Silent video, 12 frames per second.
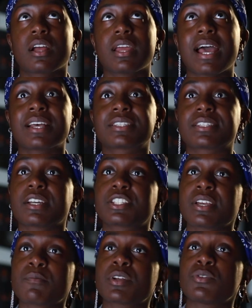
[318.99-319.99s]
as
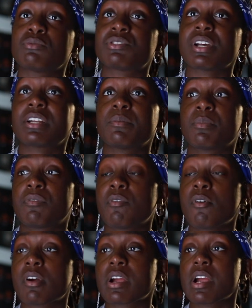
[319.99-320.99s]
someone who's done it
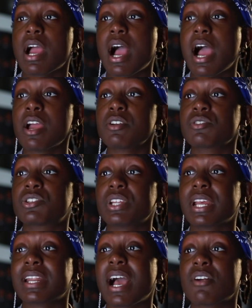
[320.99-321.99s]
before, I
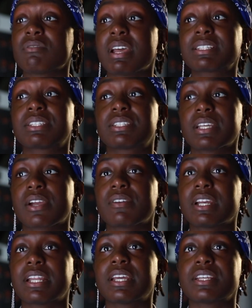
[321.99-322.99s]
understand how necessary
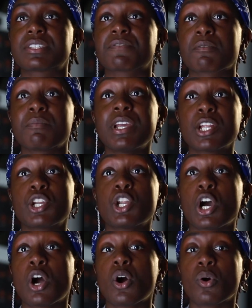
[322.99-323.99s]
it is for me to
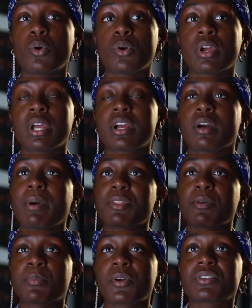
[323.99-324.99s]
know
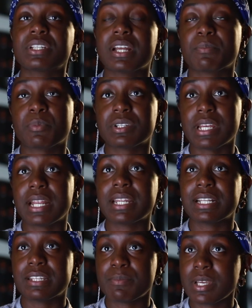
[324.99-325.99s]
about the person I'm
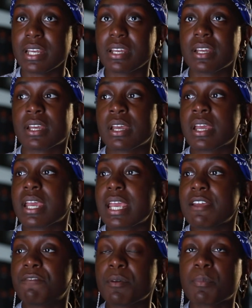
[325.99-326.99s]
pretending to be.
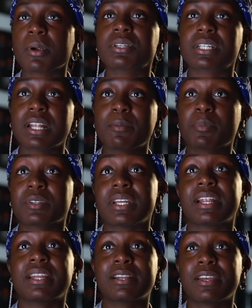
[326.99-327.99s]

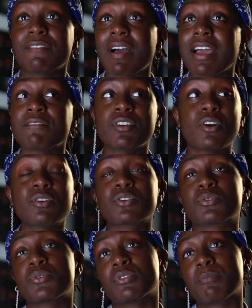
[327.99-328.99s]
If I have no
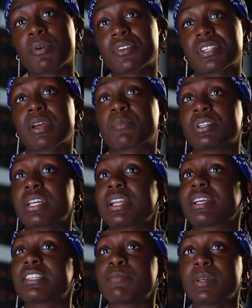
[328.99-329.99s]
clue who the person I'm
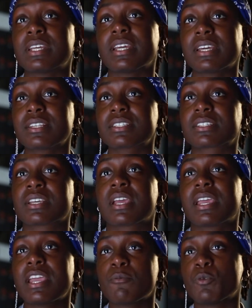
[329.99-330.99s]
pretending to be is,
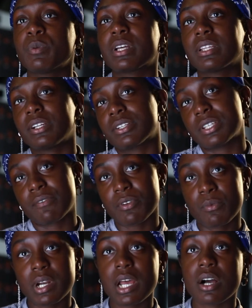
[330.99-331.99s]
it will be clear to
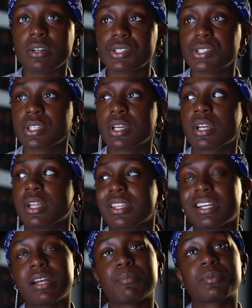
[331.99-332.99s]
everyone else
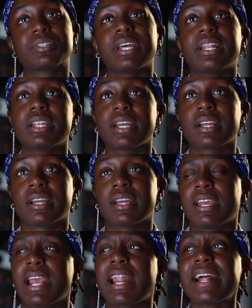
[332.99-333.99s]
that I'm pretending.
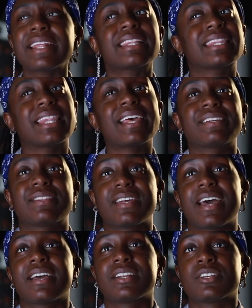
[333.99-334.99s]
And I didn't like
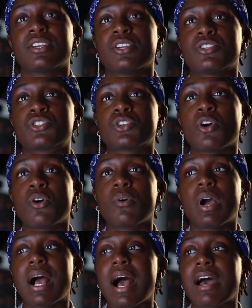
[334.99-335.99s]
that.
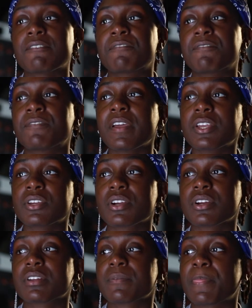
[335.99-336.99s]
So I
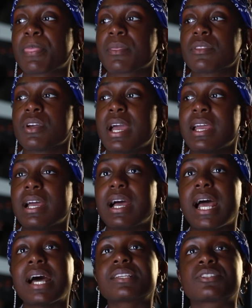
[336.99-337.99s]
figured,
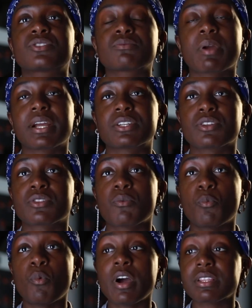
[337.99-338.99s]
as a director,
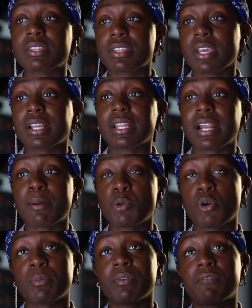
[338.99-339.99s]
the one thing that I'm
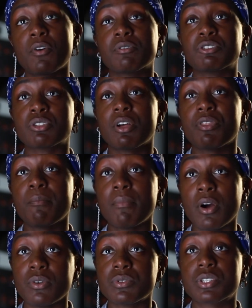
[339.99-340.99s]
going to focus on the
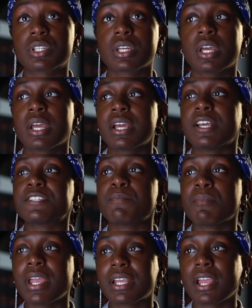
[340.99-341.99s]
most is
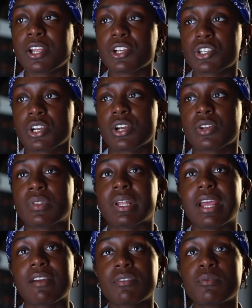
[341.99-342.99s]
making sure that
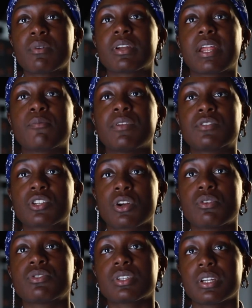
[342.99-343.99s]
everyone that we've
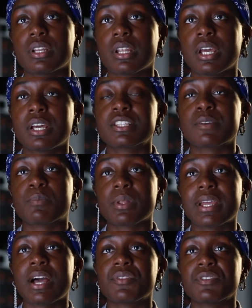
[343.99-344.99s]
chosen to
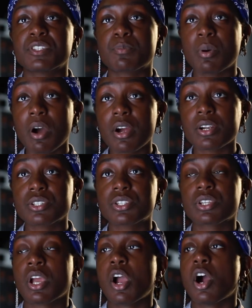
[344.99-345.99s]
play out these
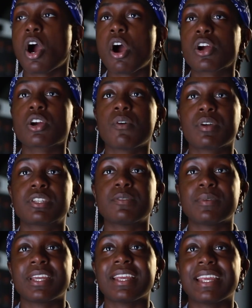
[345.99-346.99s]
parts are going to
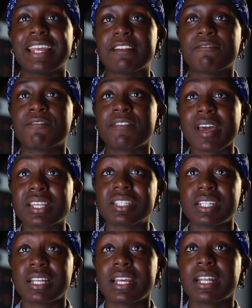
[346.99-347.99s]
be
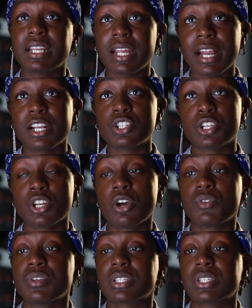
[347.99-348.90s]
invested in getting to know